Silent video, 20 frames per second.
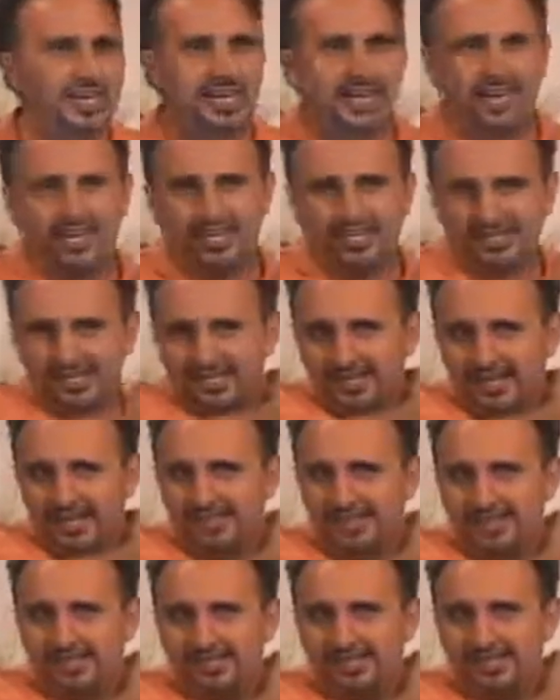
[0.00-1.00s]
And
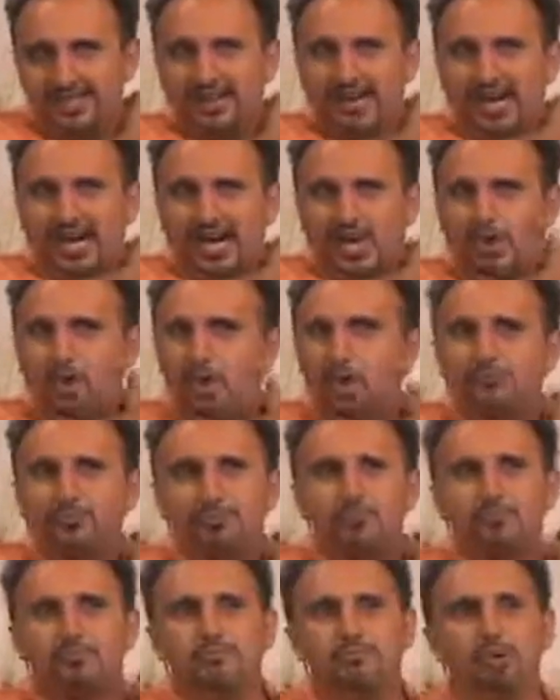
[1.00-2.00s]
I hope
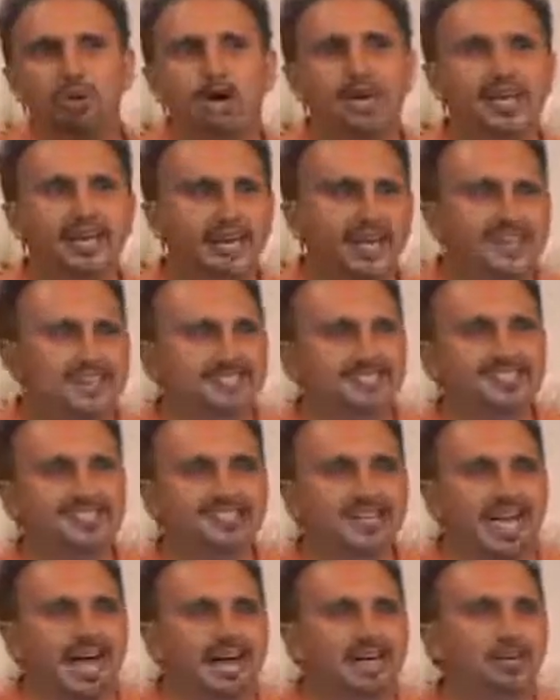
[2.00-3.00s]
you brought a
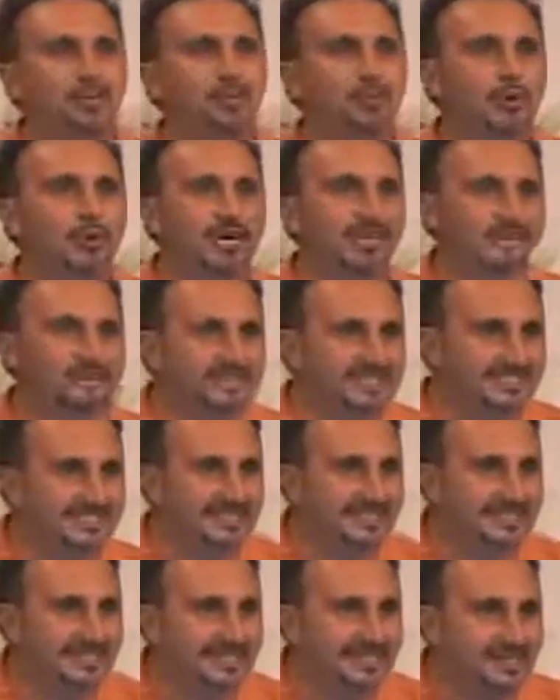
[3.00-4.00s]
sack
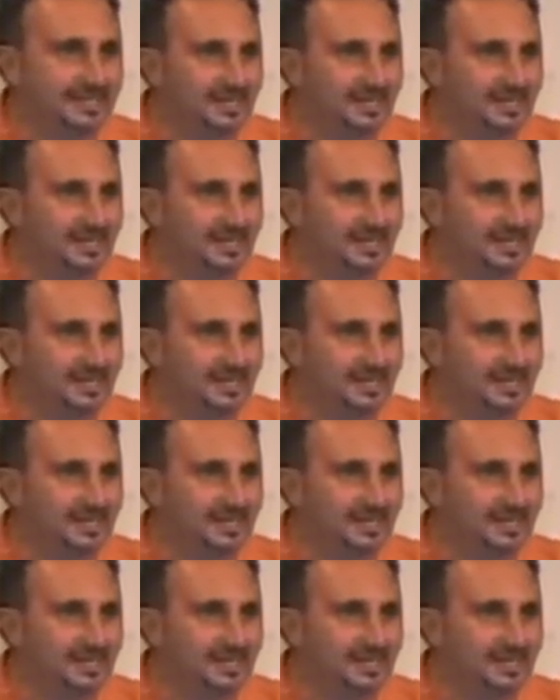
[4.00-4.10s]
breakfast.